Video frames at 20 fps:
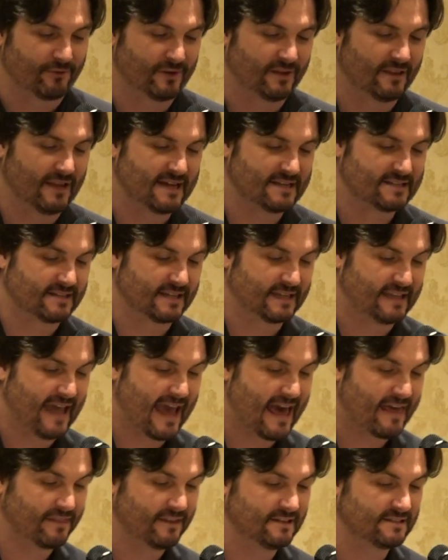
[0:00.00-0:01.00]
to realize that
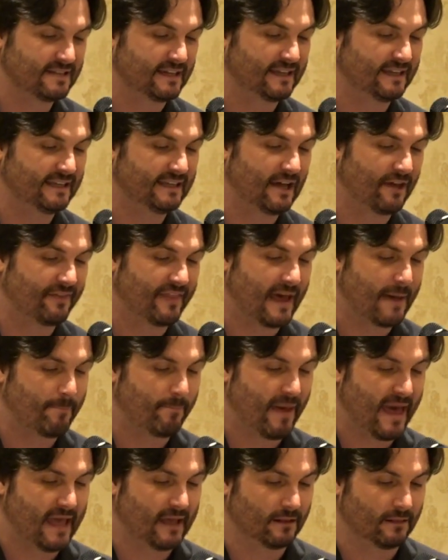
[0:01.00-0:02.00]
Kathy taking out
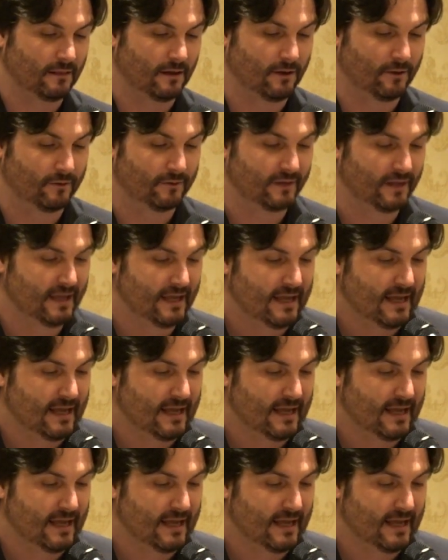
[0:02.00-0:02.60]
that bank loan